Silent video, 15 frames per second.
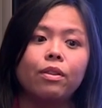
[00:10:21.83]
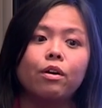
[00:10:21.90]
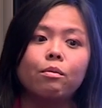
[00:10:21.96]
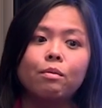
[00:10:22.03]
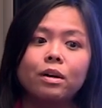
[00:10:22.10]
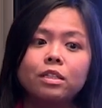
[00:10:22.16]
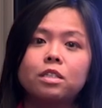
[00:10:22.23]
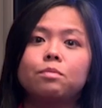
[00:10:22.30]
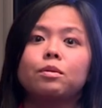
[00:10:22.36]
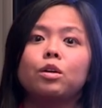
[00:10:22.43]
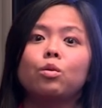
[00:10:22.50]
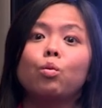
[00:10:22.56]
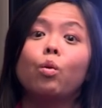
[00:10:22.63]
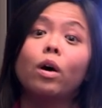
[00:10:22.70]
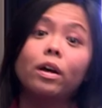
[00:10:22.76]
there must be
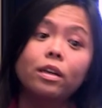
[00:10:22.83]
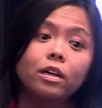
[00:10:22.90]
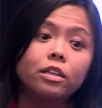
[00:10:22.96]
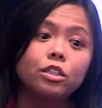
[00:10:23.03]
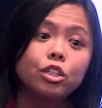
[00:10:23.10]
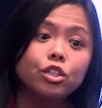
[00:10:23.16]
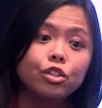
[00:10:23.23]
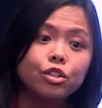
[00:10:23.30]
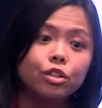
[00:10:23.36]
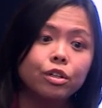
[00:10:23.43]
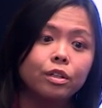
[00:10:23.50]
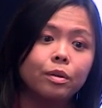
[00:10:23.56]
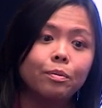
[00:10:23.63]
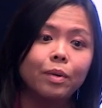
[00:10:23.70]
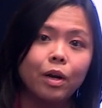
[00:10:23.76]
one
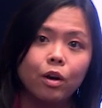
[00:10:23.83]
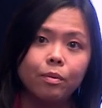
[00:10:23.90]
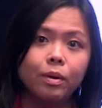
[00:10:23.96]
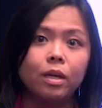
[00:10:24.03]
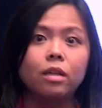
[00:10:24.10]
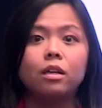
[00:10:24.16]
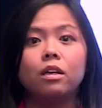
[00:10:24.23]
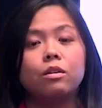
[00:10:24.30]
additional impairment